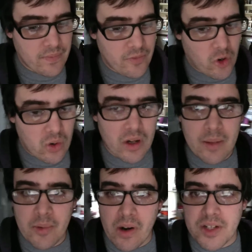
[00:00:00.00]
for
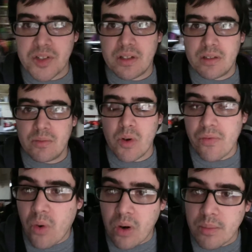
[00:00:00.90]
immigration
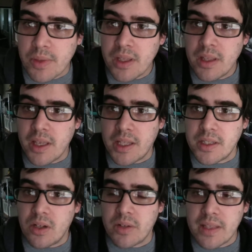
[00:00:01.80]
reform and,
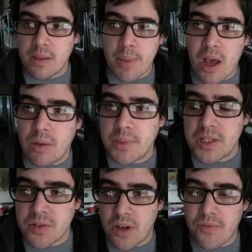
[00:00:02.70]
get them out
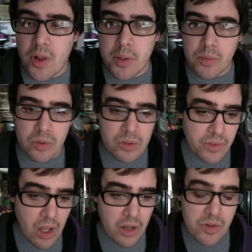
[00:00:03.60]
because they're not following the rule of
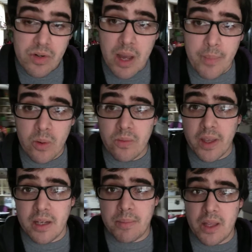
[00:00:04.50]
law, you're not
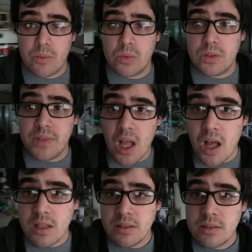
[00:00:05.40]
motivated by the rule of
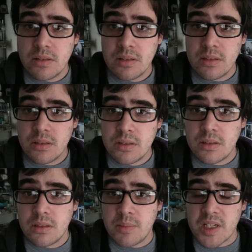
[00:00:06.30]
law.
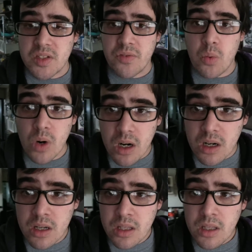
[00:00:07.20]
Because if you
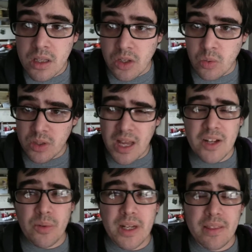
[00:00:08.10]
were, you would not
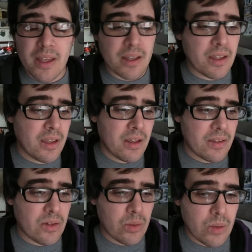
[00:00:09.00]
do anything
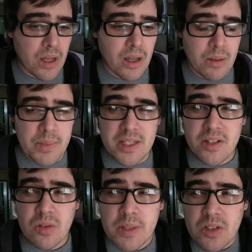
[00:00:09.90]
to be
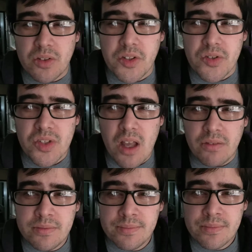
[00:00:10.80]
detrimental to
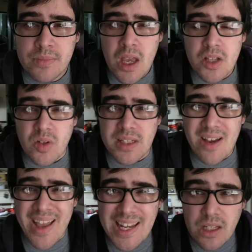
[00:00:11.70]
yourself. So I
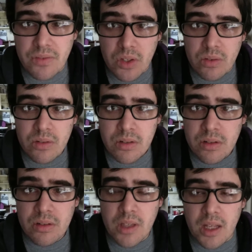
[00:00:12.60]
doubt any of you
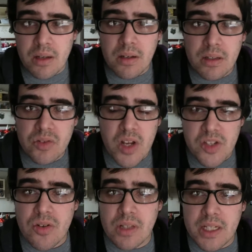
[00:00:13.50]
can
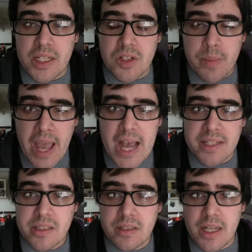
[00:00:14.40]
trace your lineage
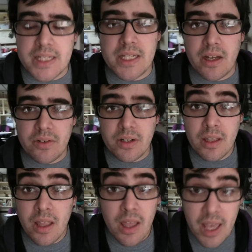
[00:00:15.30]
past 1900.
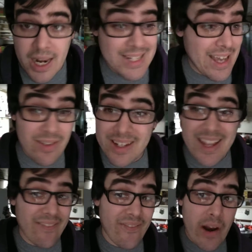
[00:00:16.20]
And I doubt it
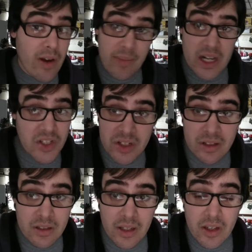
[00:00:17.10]
very much
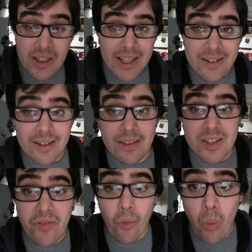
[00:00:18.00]
that you can get to the
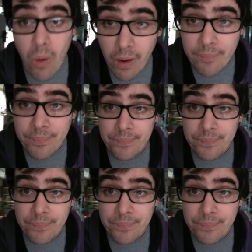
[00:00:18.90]
Civil War.